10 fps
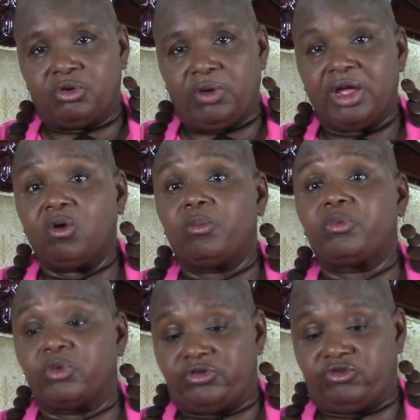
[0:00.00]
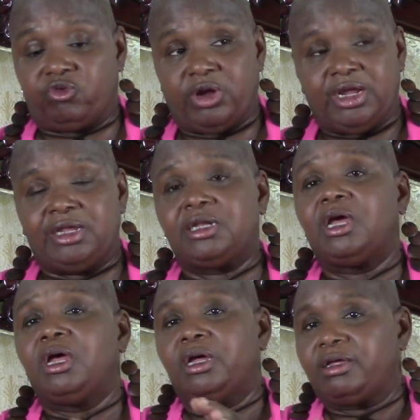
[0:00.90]
help restrain,
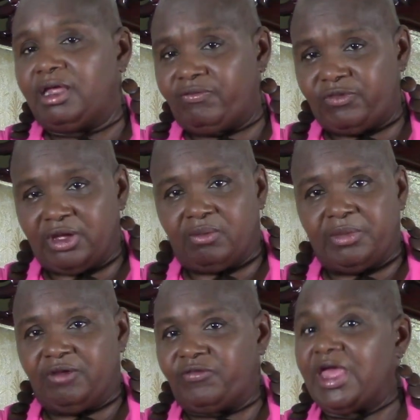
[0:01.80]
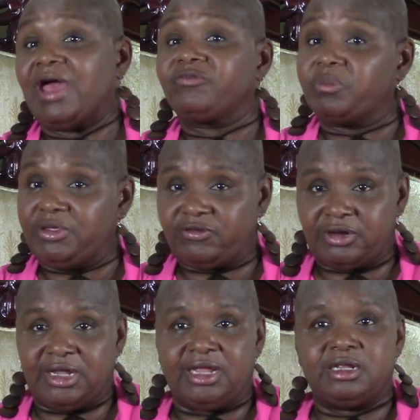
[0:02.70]
get them, if they have to be
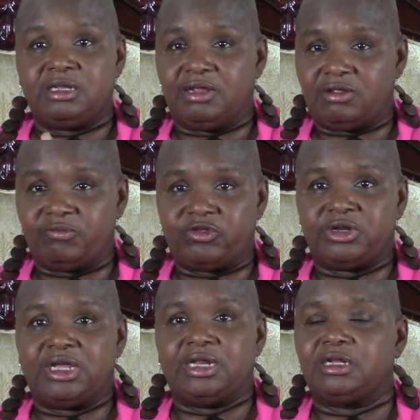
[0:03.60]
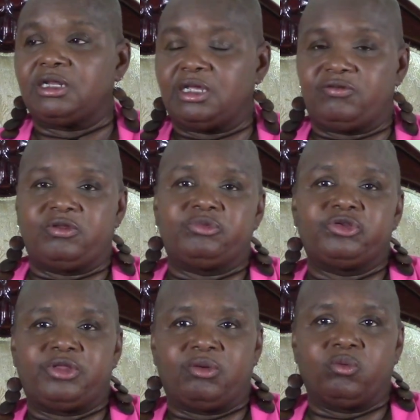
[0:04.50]
sedated, get them sedated and get them to
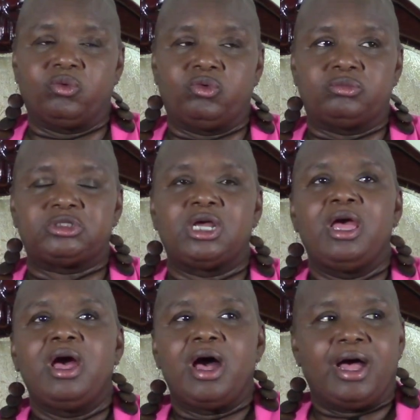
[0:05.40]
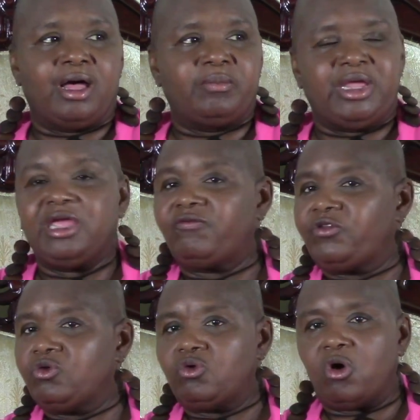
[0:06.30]
their rooms. If
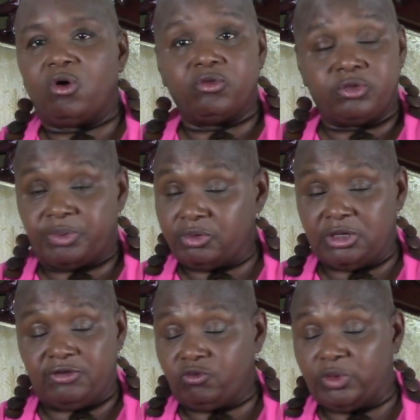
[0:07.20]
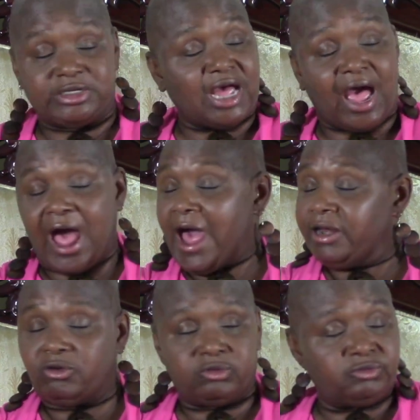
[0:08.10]
you call the police, which I
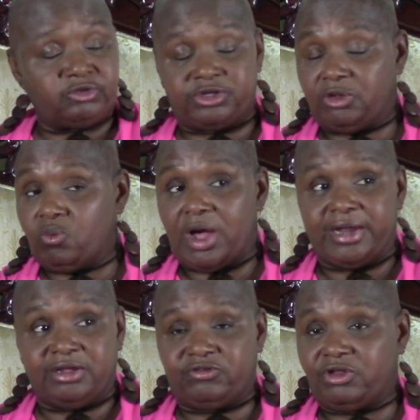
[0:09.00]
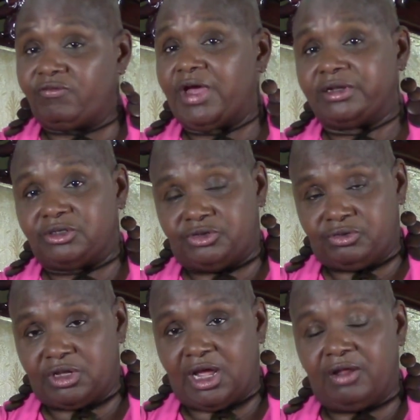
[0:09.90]
don't see why they should have had to do
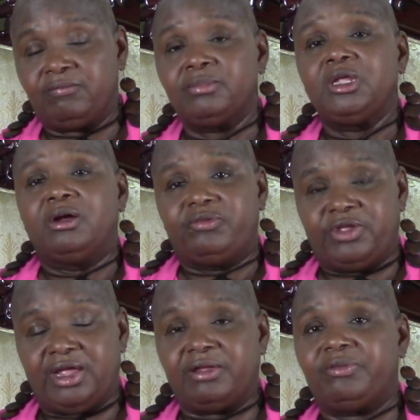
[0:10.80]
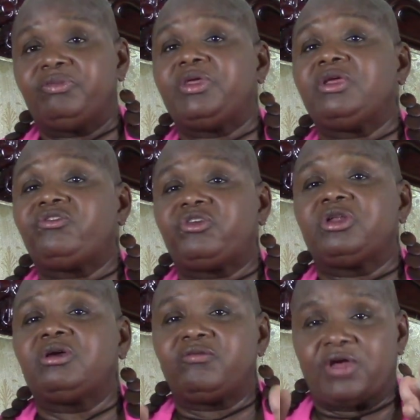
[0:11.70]
that, then they should
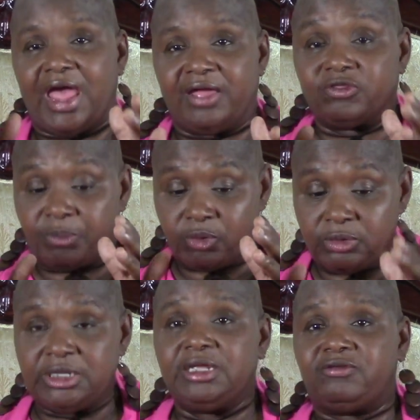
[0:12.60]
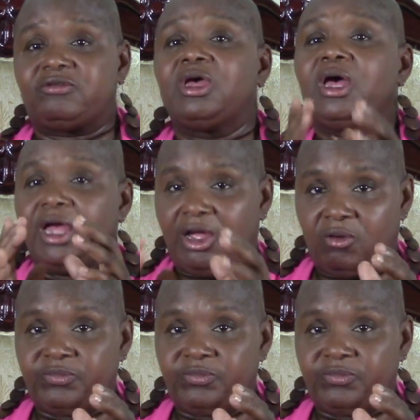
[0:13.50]
have had the police help